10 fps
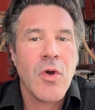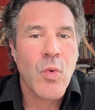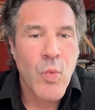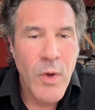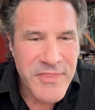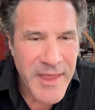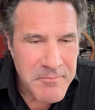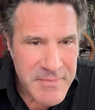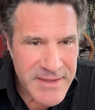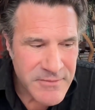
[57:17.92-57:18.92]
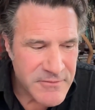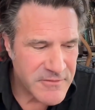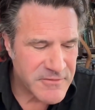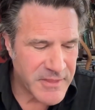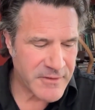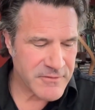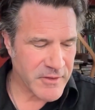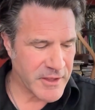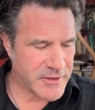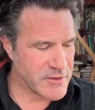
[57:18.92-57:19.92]
What that means is things
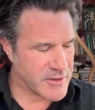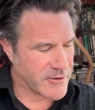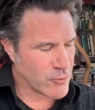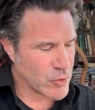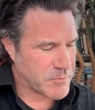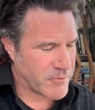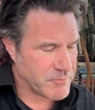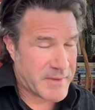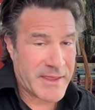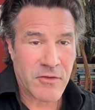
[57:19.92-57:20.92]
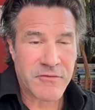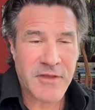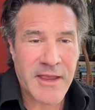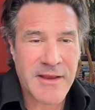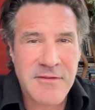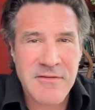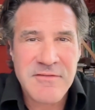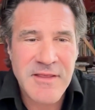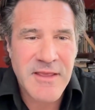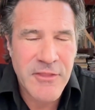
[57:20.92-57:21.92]
like you get a group of male scientists
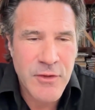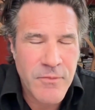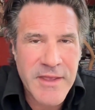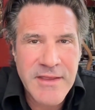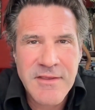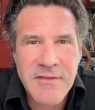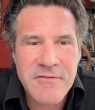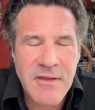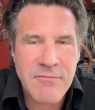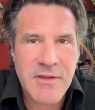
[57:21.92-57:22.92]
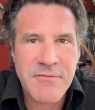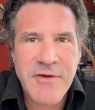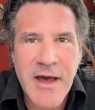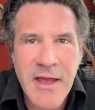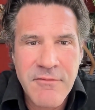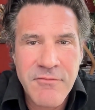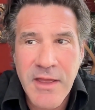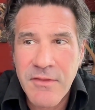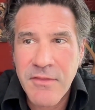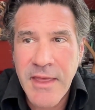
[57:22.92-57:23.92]
together in 1975,
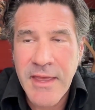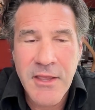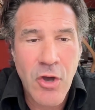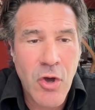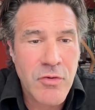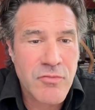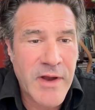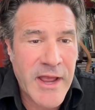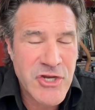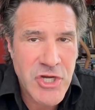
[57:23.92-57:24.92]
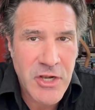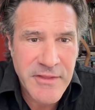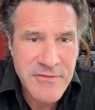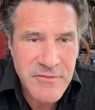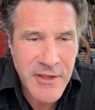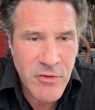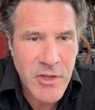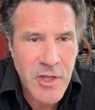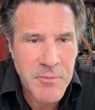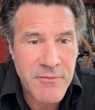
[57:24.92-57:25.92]
and they are rationalists. They are
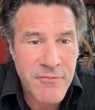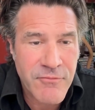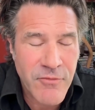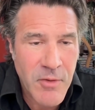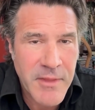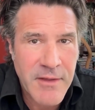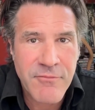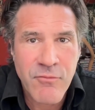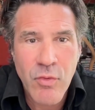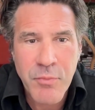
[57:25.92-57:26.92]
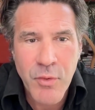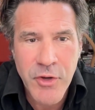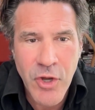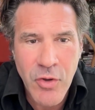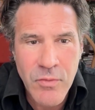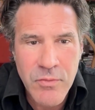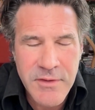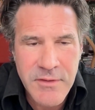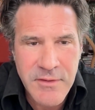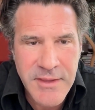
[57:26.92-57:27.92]
coming from that
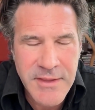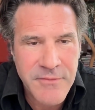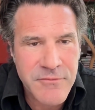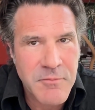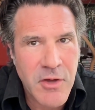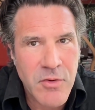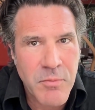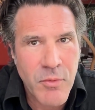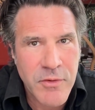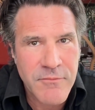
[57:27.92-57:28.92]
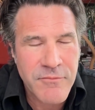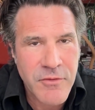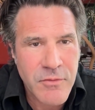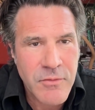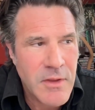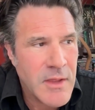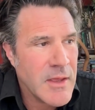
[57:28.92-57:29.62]
4.0 in Keegan's model point of view.